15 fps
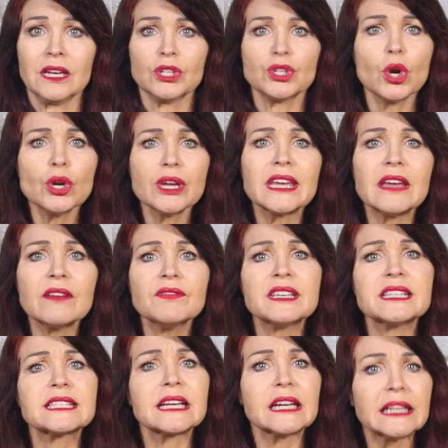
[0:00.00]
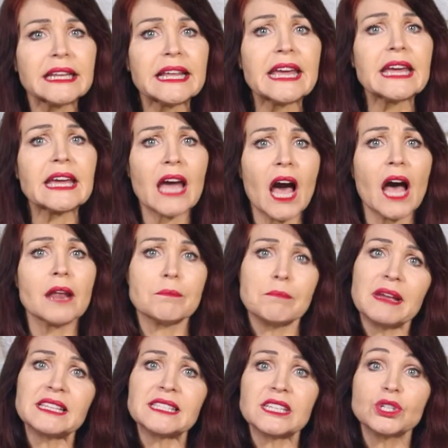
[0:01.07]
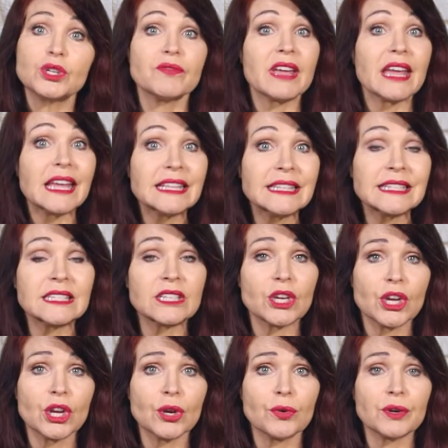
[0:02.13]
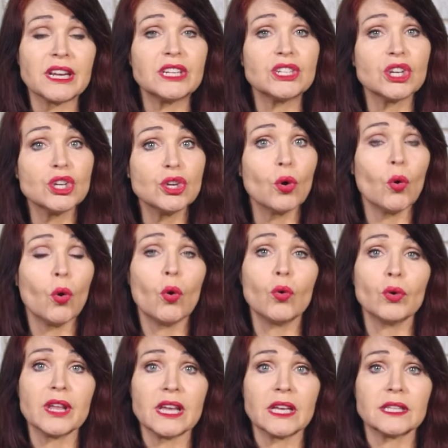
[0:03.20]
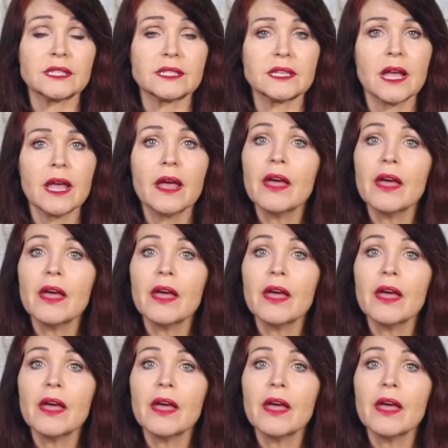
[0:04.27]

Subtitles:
Don't give this clear-cut message of insecurity to your audience.